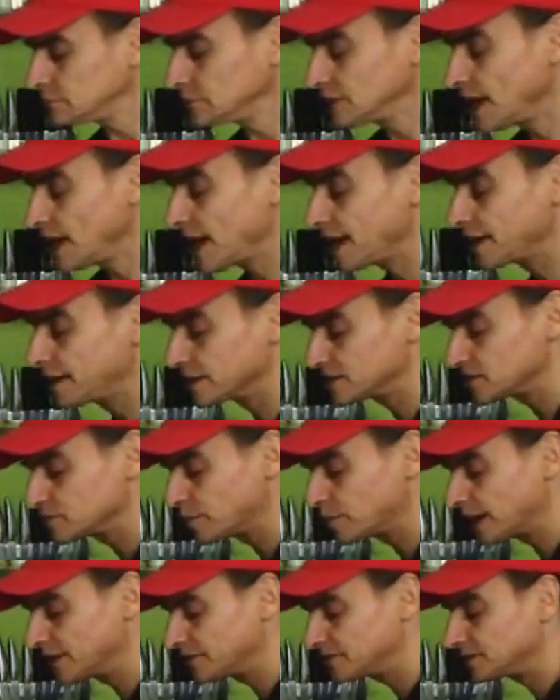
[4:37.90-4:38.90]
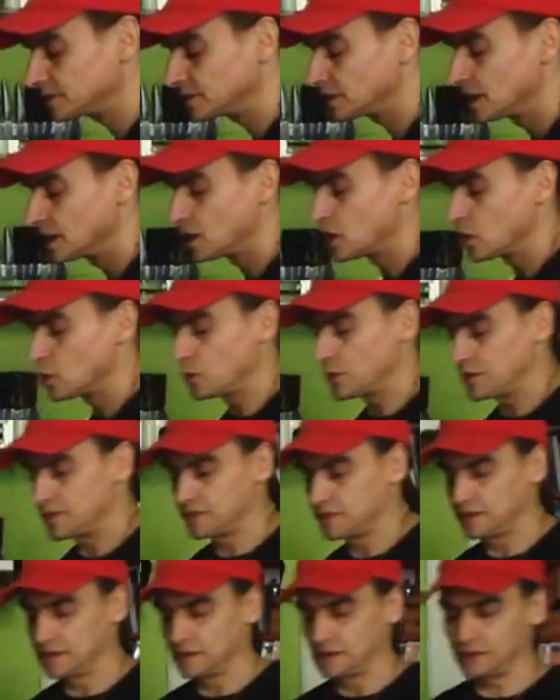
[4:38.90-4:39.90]
and I spice it with
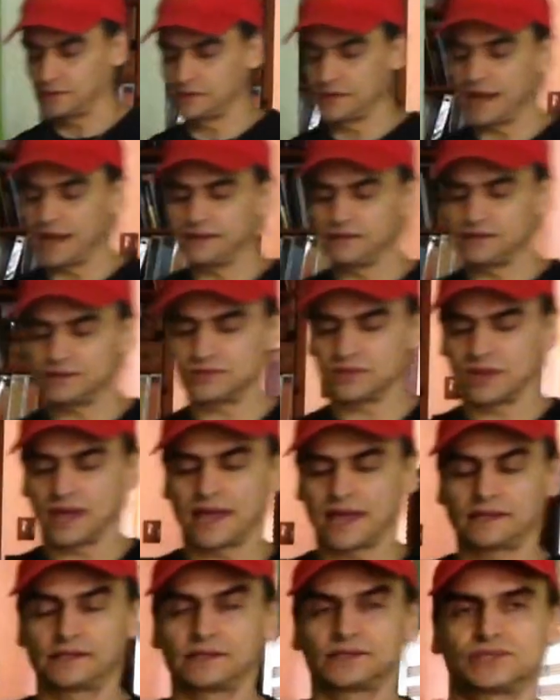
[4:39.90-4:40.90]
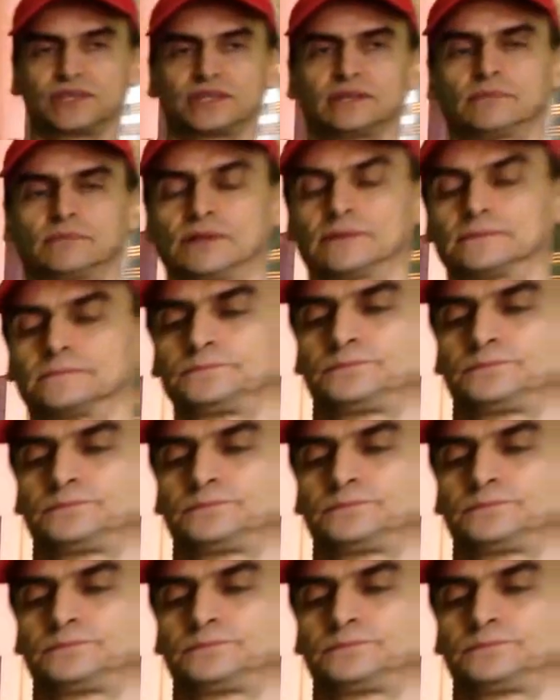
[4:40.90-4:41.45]
dates and cinnamon.